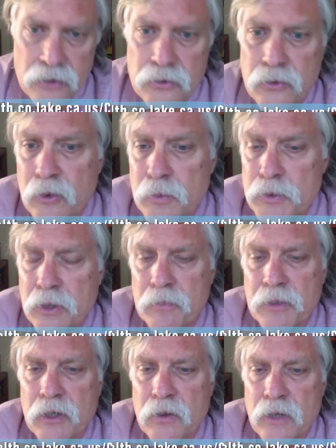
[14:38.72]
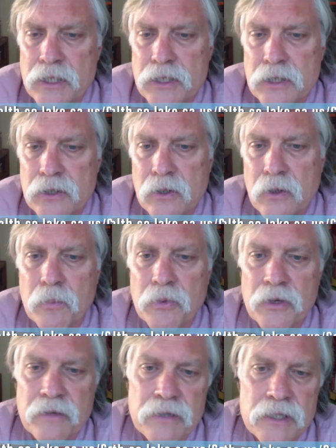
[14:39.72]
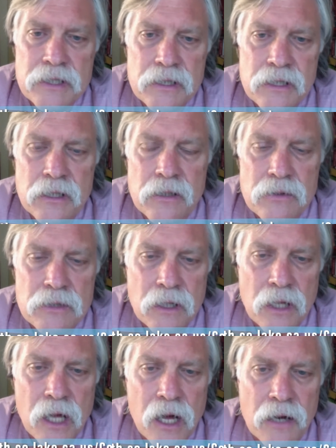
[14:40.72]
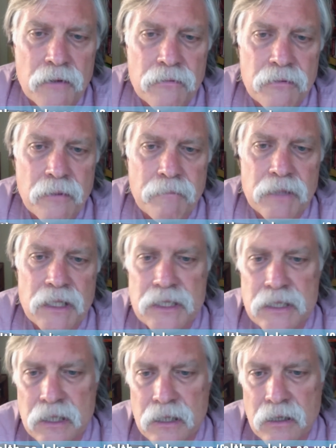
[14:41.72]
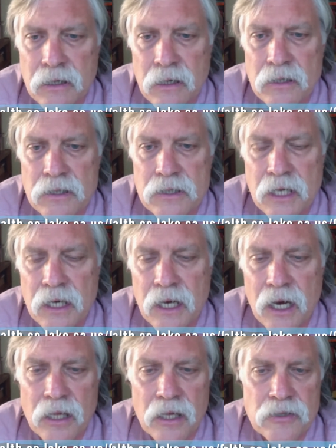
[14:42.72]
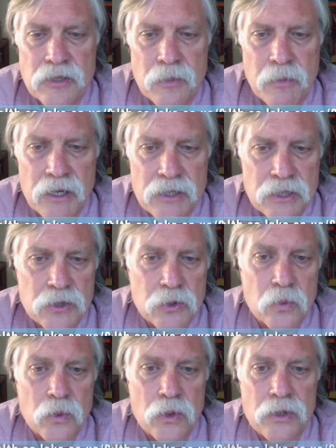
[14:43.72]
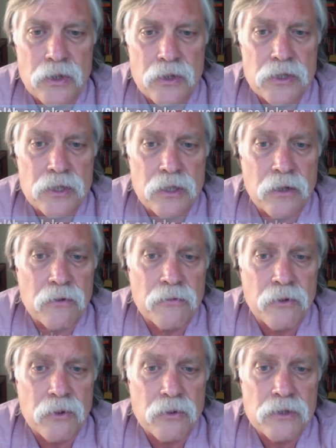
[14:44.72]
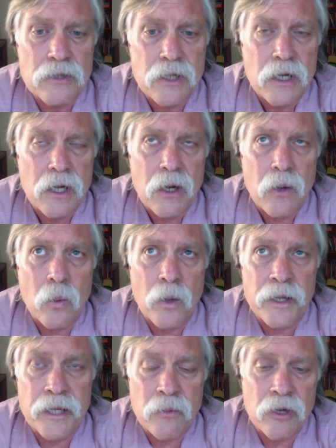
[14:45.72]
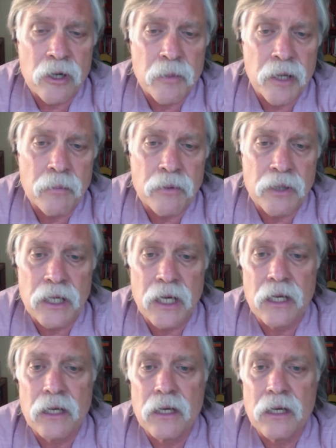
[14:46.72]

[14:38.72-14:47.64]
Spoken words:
groups are a big question. You know, previously there was a lot of listing in the state guidelines about essential workers and other folks when they were going to be able to get